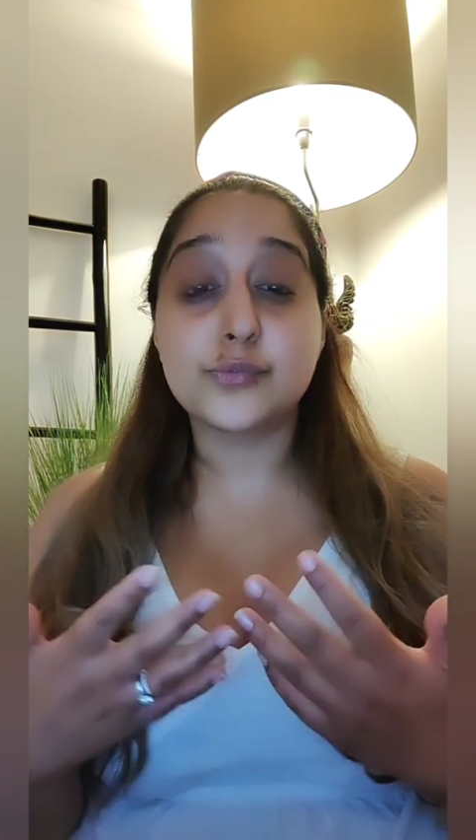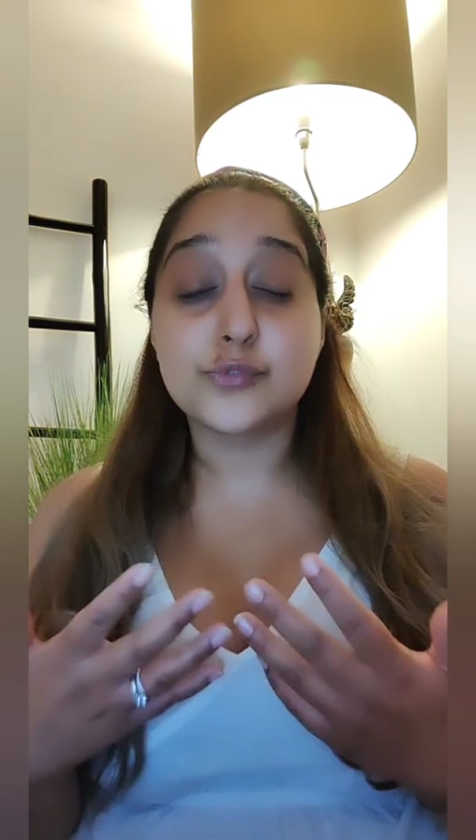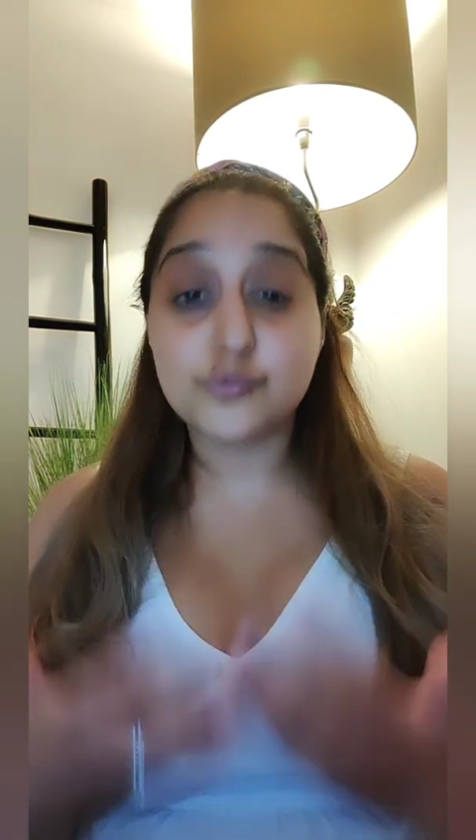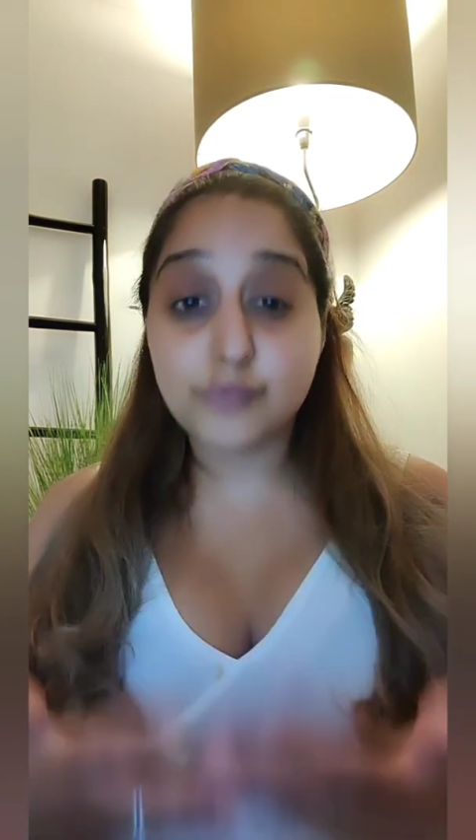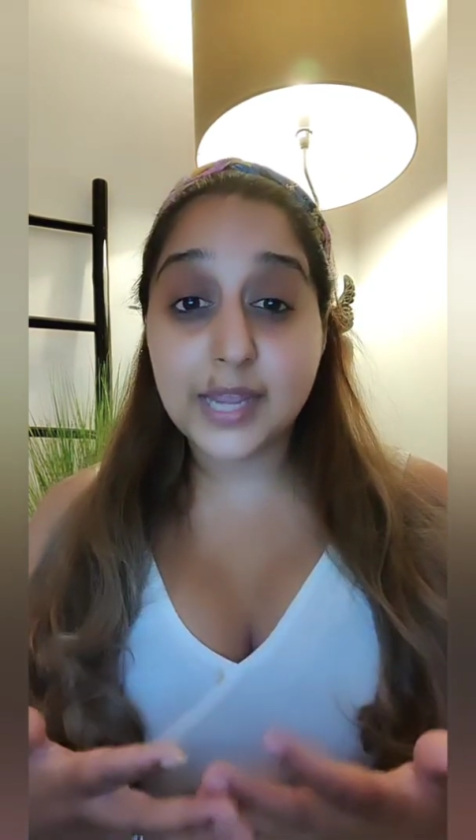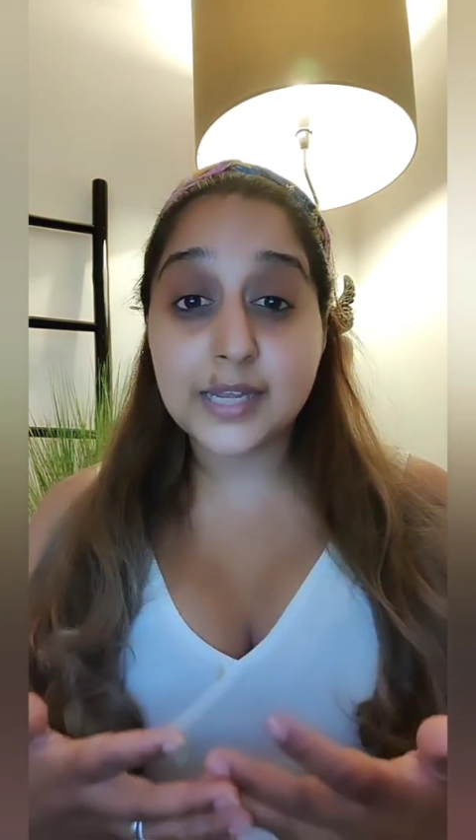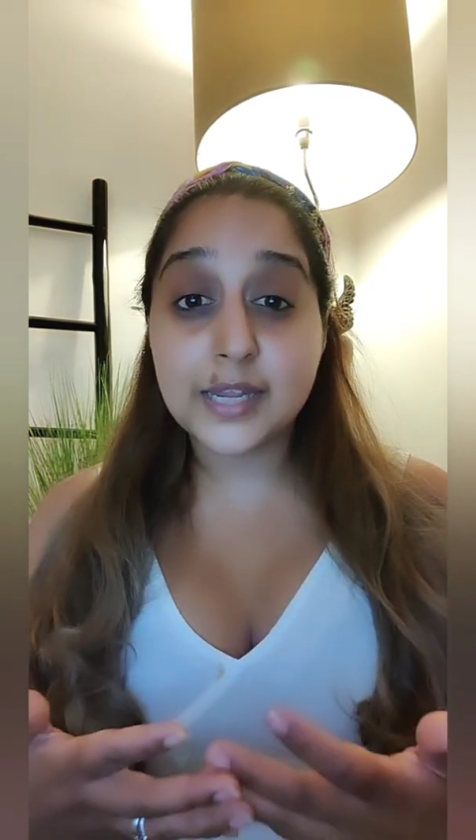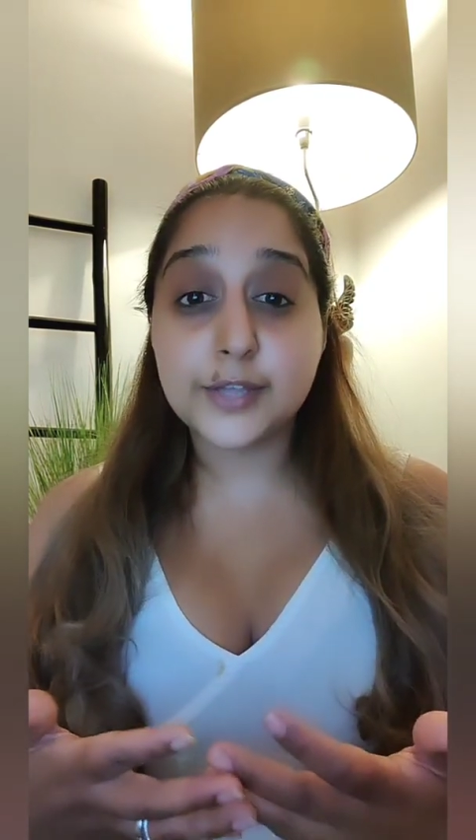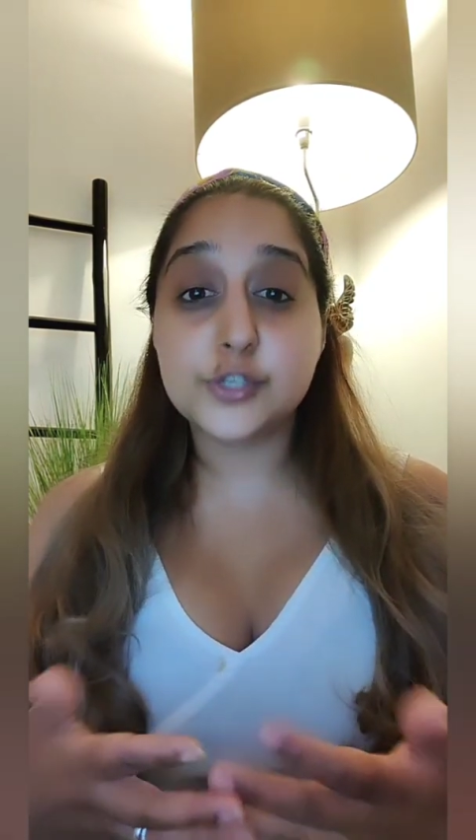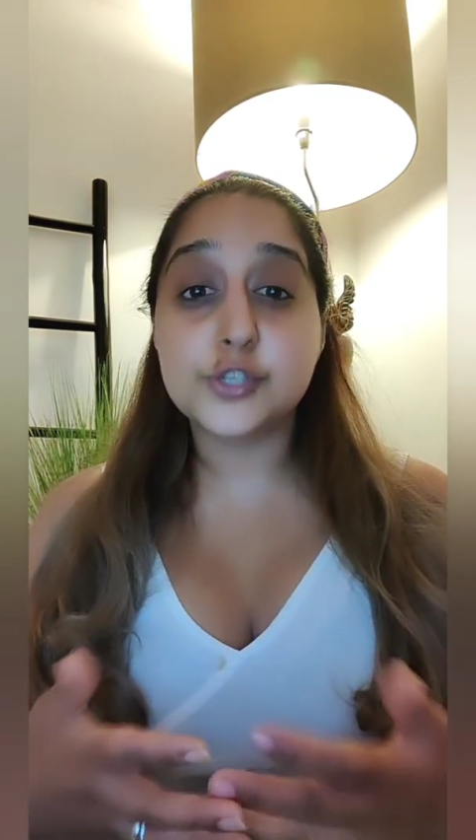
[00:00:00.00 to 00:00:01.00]

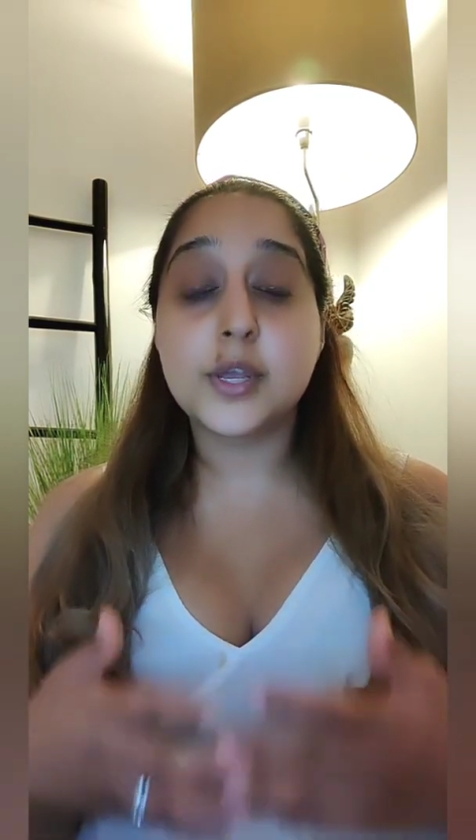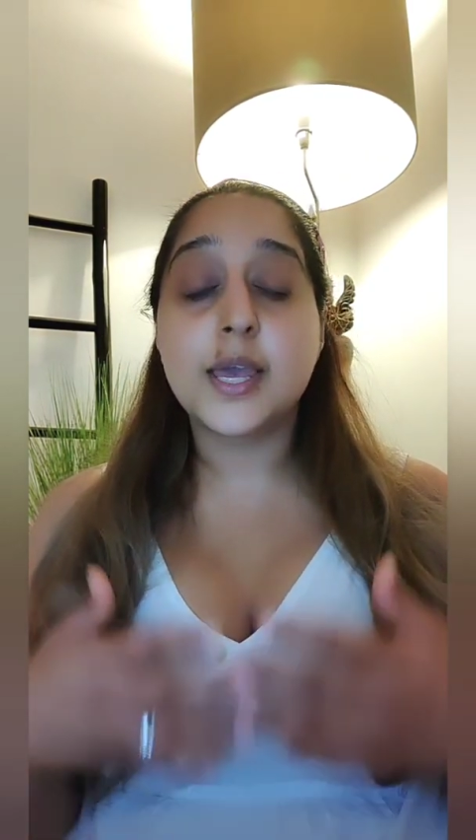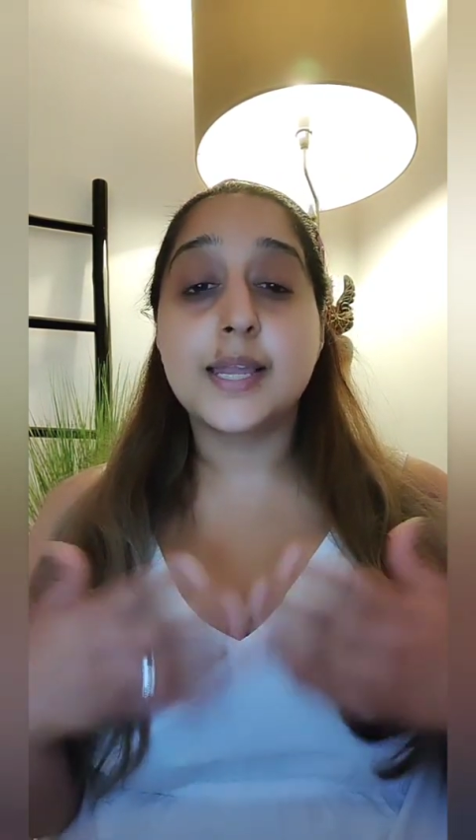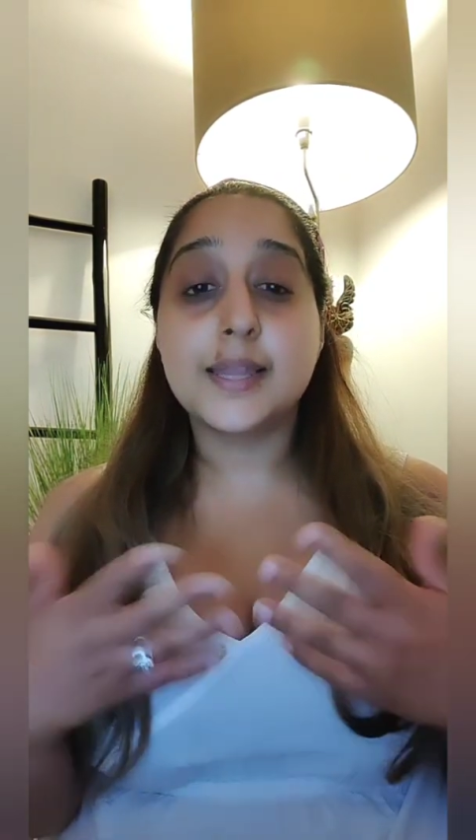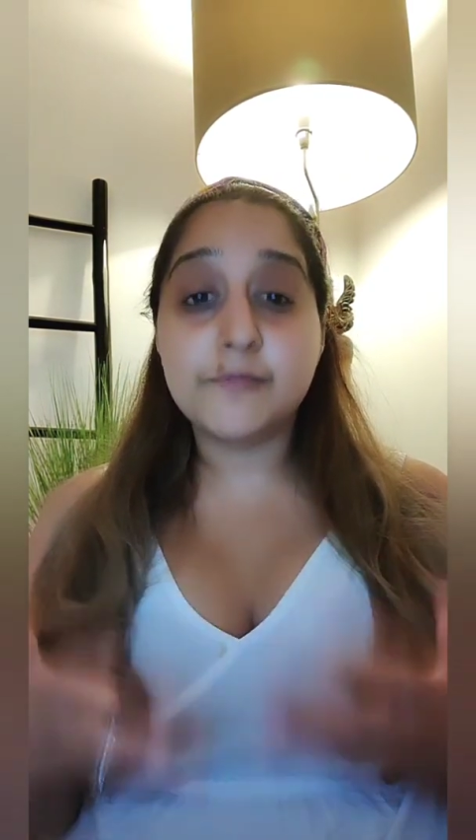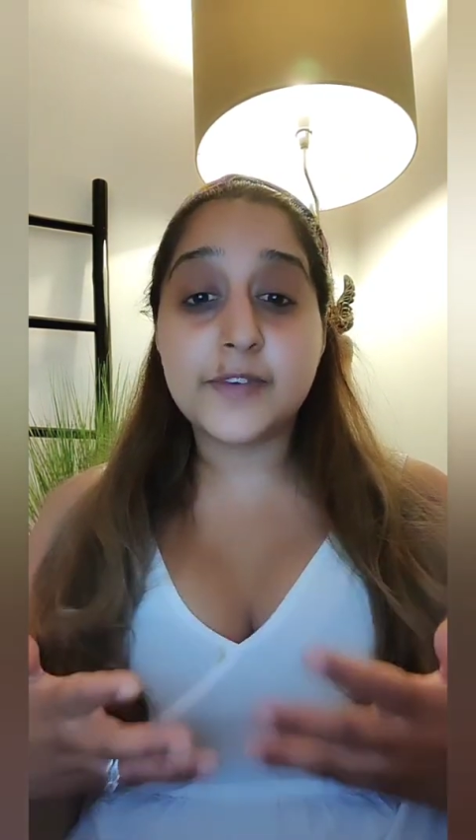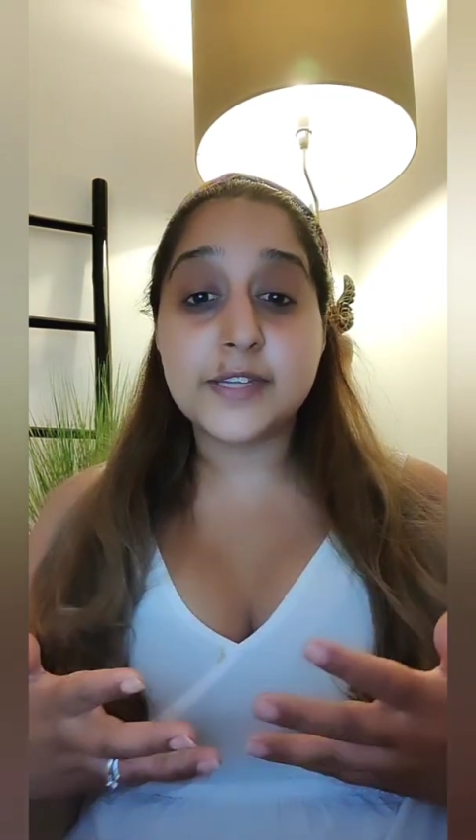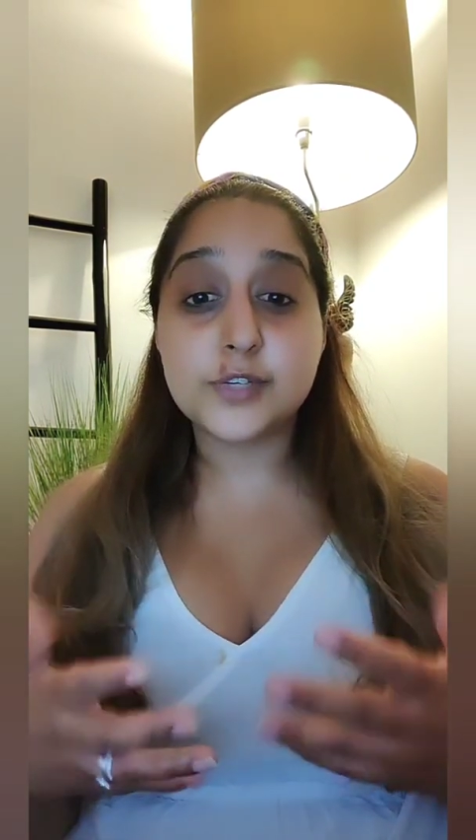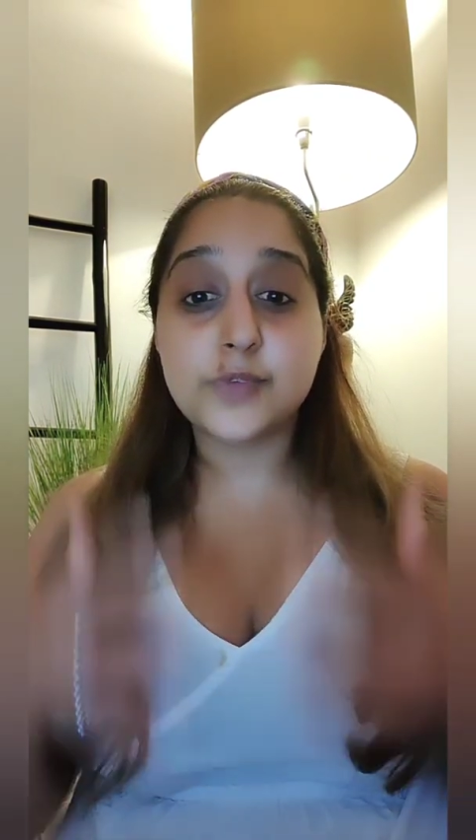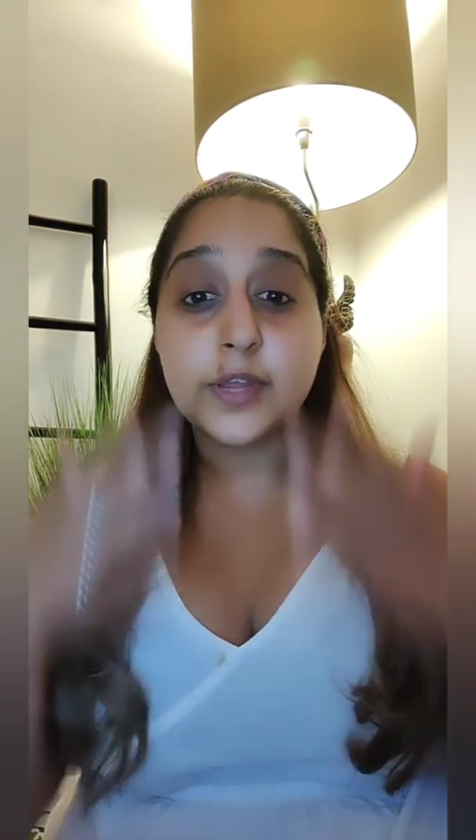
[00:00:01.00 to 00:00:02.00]
drainage,
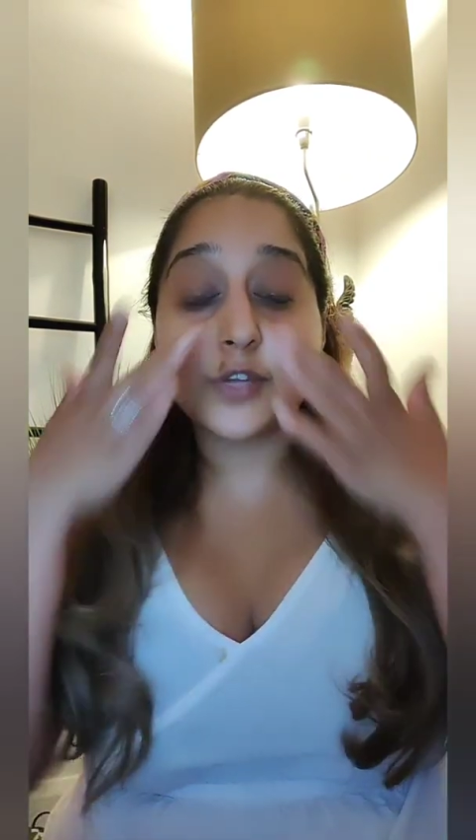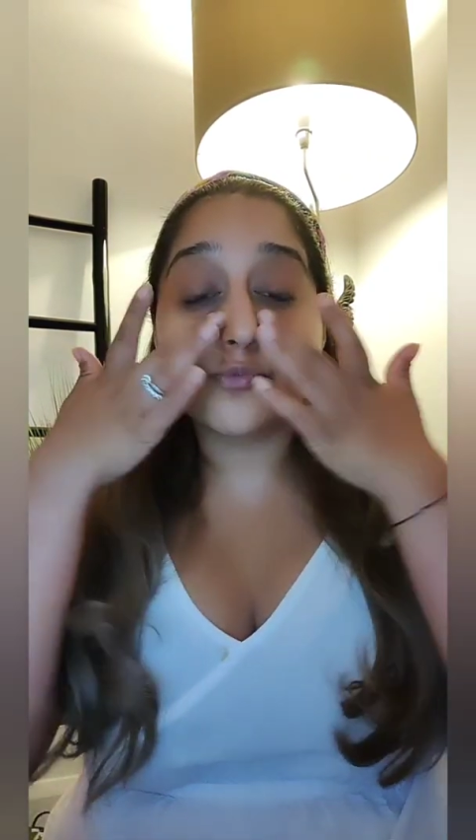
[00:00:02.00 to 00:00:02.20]
lymphatic drainage,